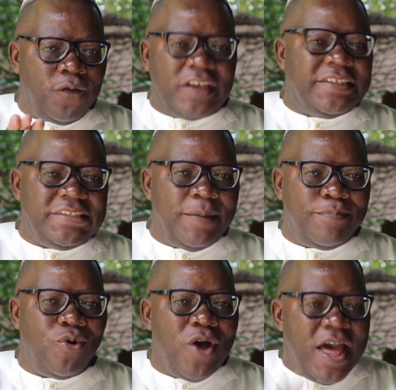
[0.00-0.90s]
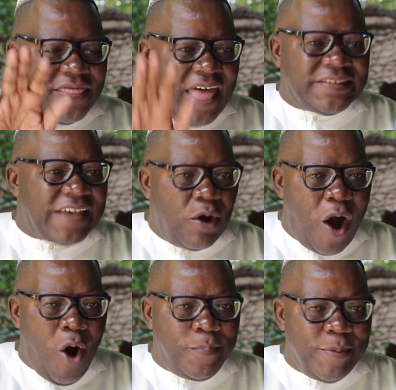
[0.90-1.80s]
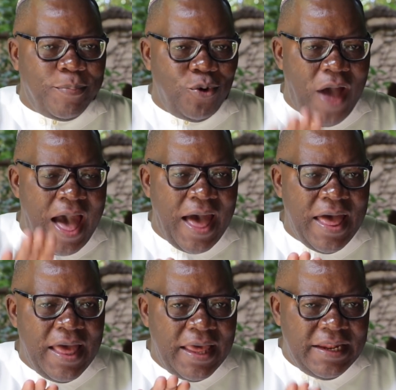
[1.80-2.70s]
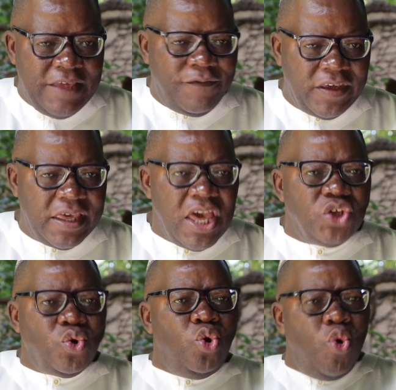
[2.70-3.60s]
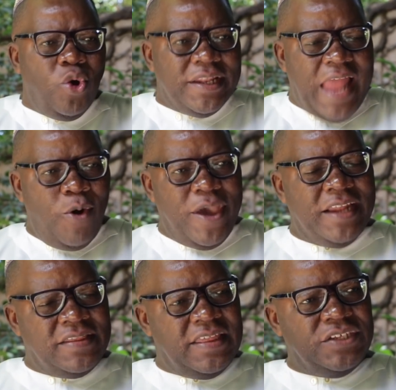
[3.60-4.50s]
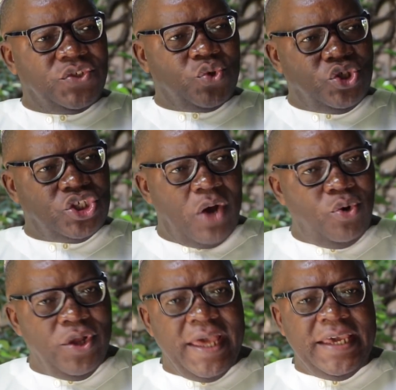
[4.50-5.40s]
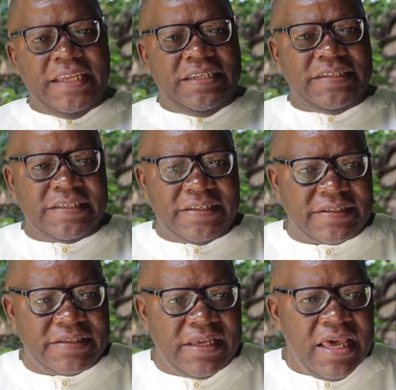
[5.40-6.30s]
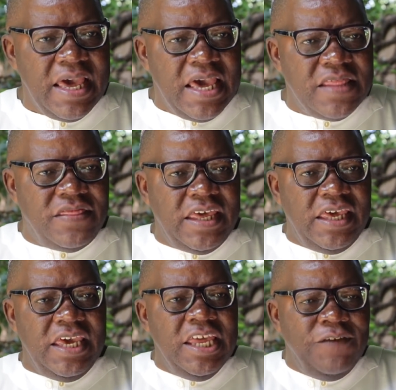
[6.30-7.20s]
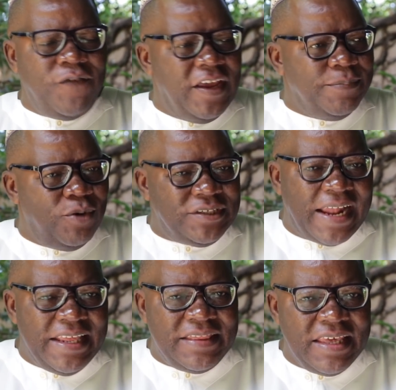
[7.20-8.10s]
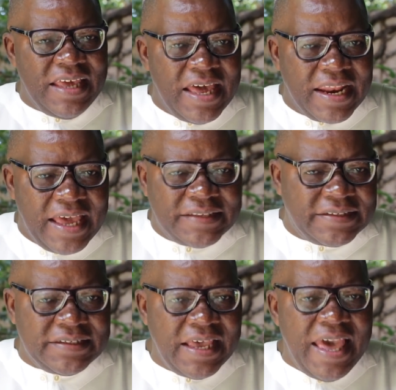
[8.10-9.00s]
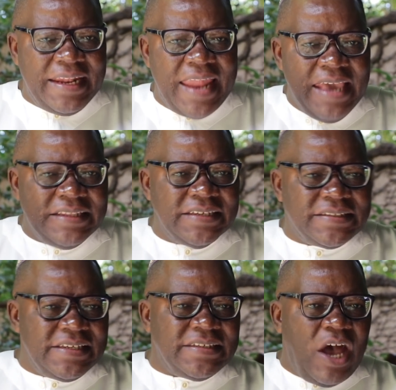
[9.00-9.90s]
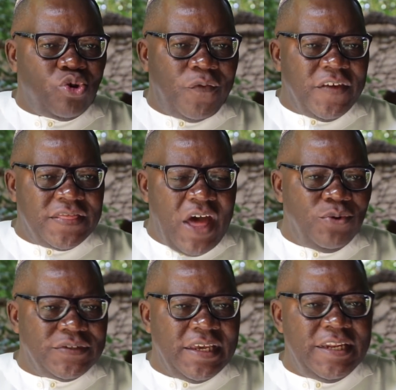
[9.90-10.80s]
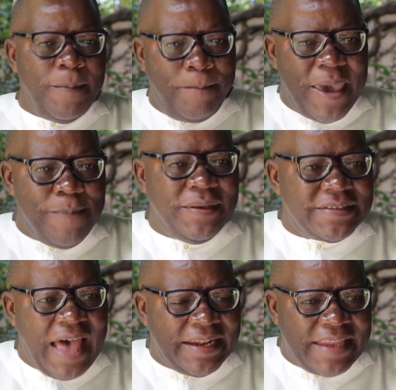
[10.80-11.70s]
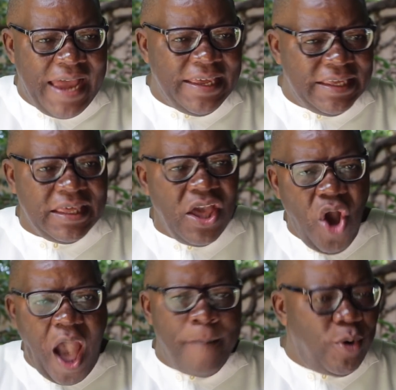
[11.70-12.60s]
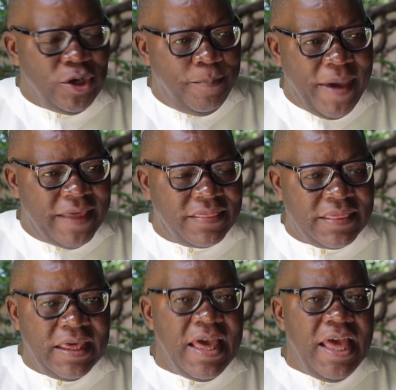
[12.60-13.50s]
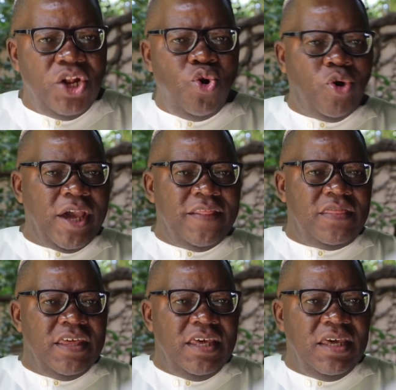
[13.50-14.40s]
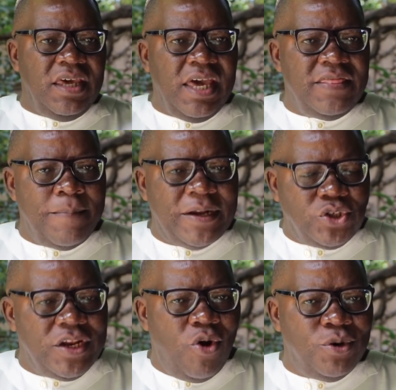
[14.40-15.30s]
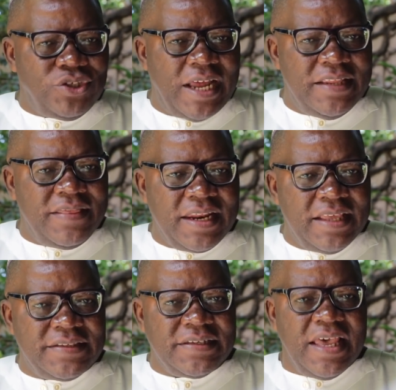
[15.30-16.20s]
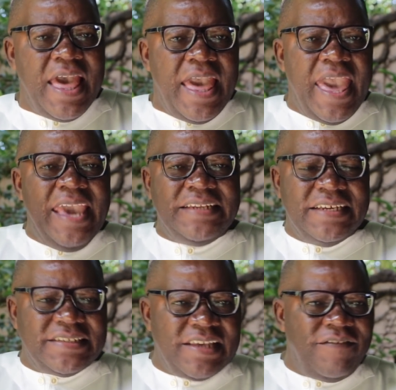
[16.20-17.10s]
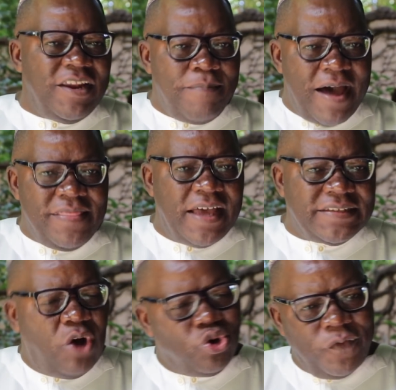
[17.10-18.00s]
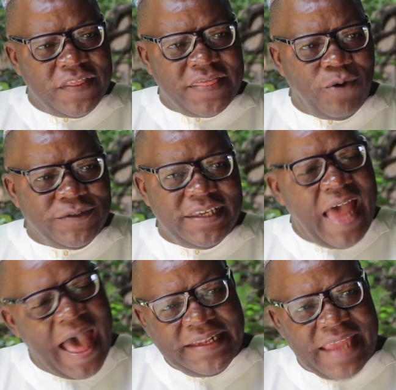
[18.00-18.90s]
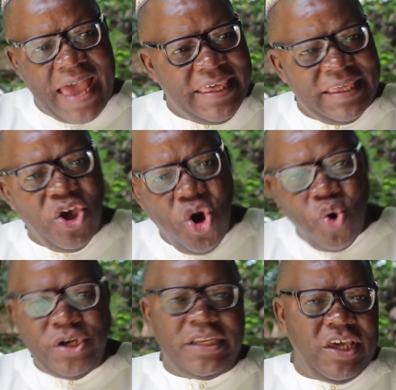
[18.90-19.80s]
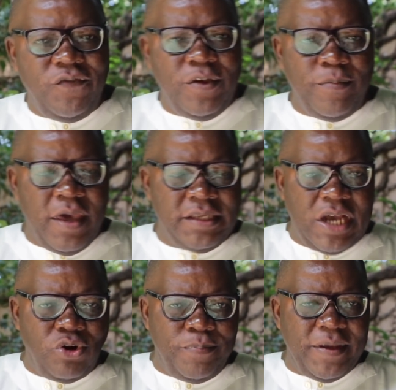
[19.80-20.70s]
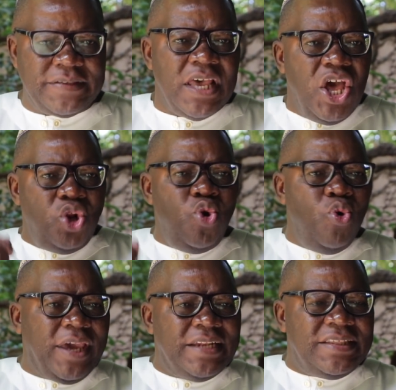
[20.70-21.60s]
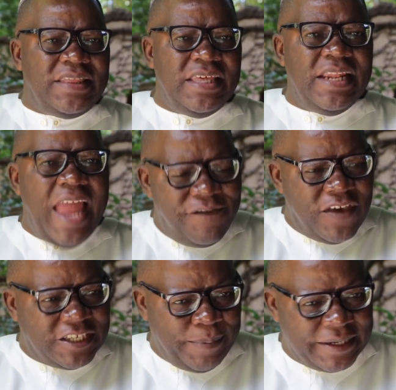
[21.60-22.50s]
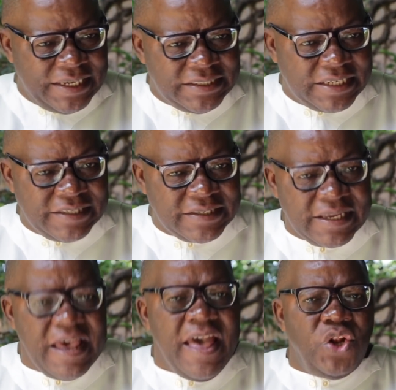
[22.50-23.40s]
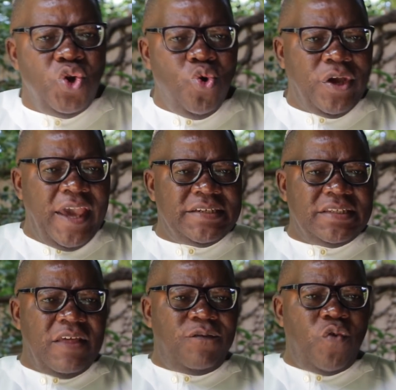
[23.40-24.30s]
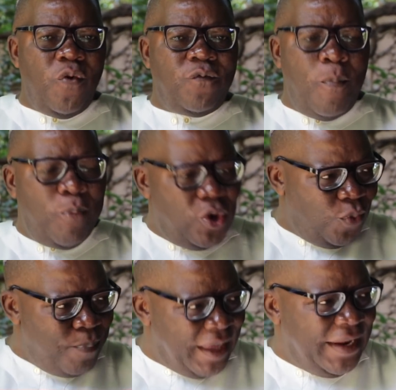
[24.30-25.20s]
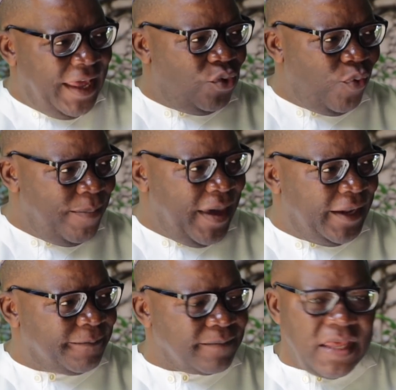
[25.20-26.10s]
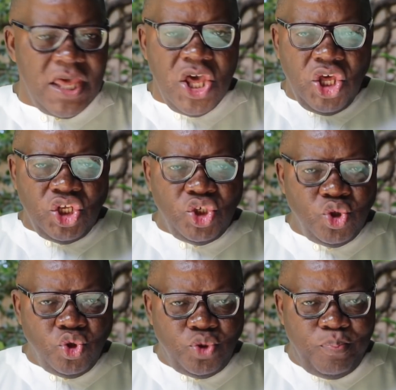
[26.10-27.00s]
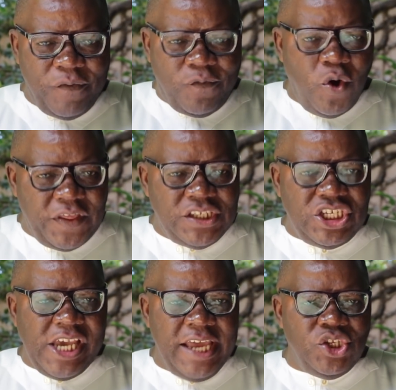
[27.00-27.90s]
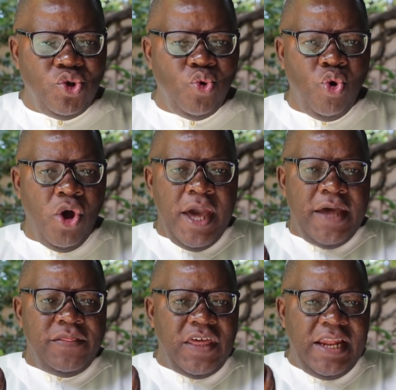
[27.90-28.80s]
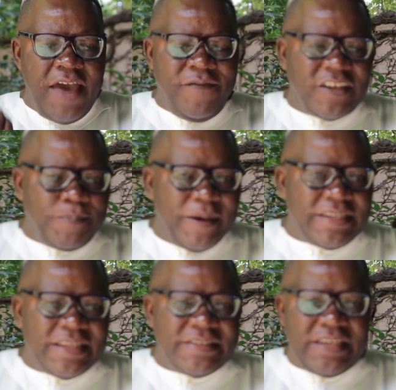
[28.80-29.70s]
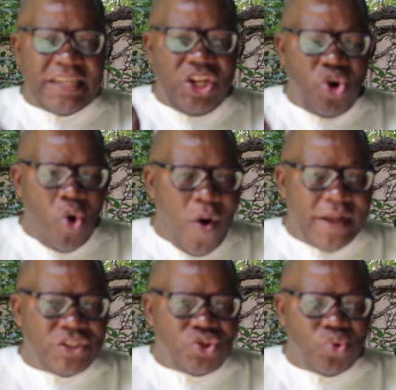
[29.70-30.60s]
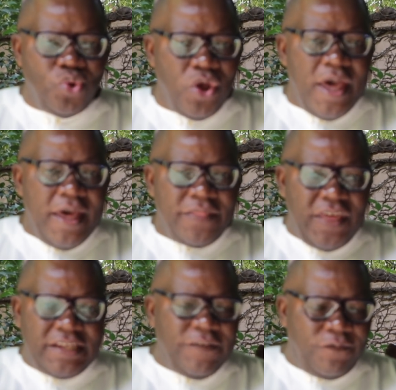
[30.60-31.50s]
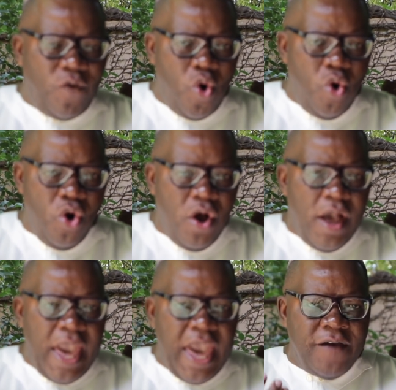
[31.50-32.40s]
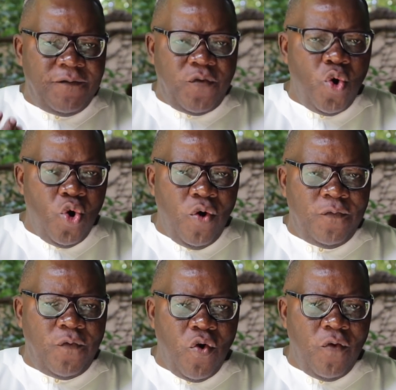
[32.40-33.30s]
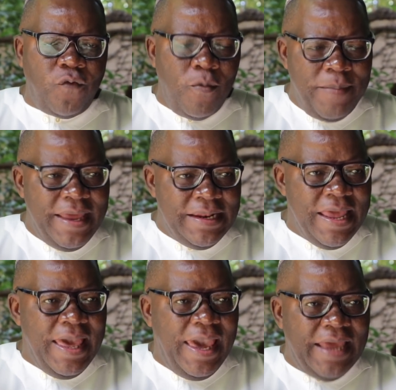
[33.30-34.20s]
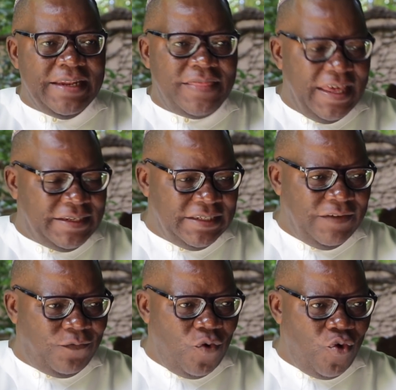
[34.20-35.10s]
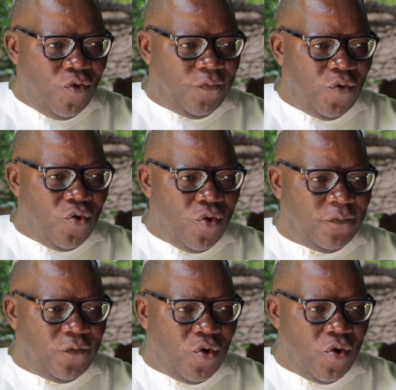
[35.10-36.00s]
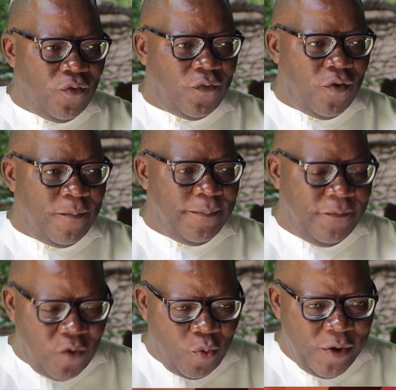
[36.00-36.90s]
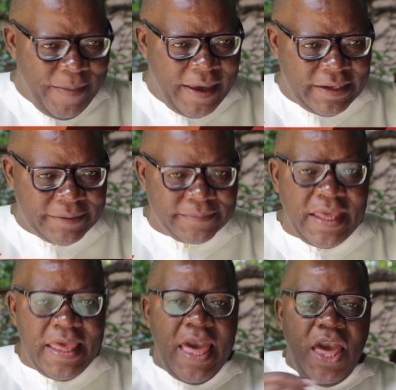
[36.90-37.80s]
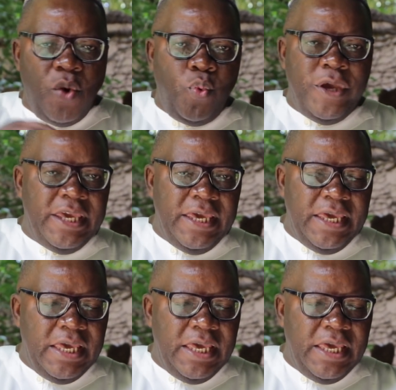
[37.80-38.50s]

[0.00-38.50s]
vegetable. That's how our people are living. So look now at the social indices. The infant mortality rates, 96 out of 1,000 babies are dying upon birth. Look at the maternal mortality rates, 87 mothers out of 1,000 are dying on giving a childbirth. Look at the life expectations. Look at, for both men and women, before the GNU, the life expectancy had lowered to 34 for men and 30 for women. We